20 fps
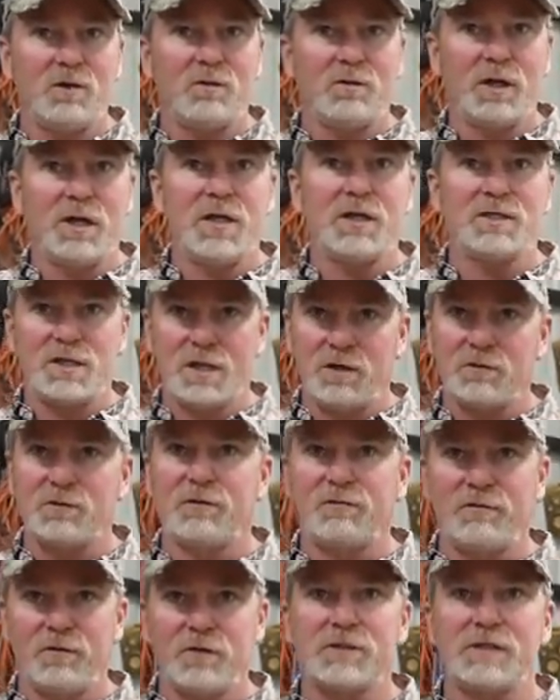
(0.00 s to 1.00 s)
know, yeah. It is
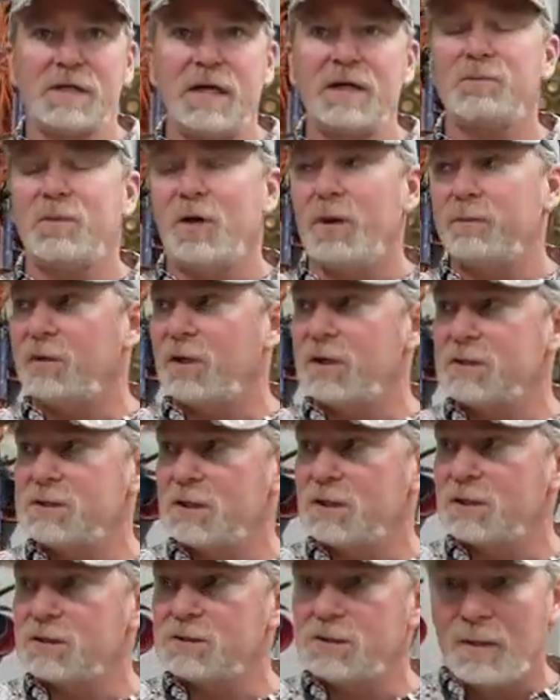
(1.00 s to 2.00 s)
healthy for the snake
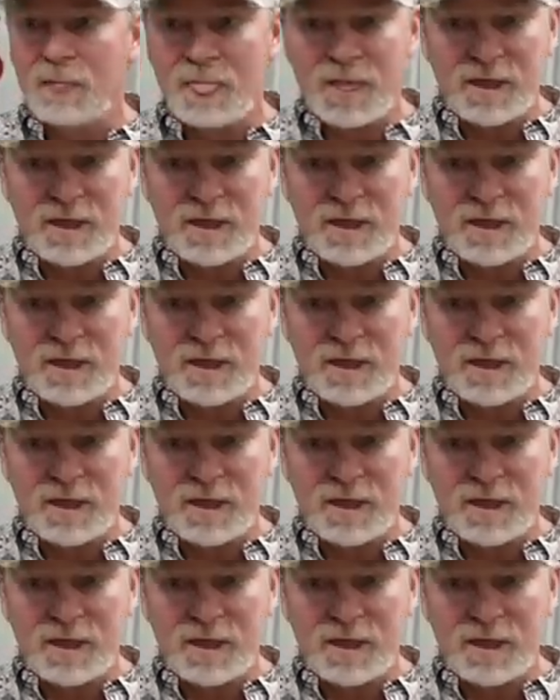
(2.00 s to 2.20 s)
population because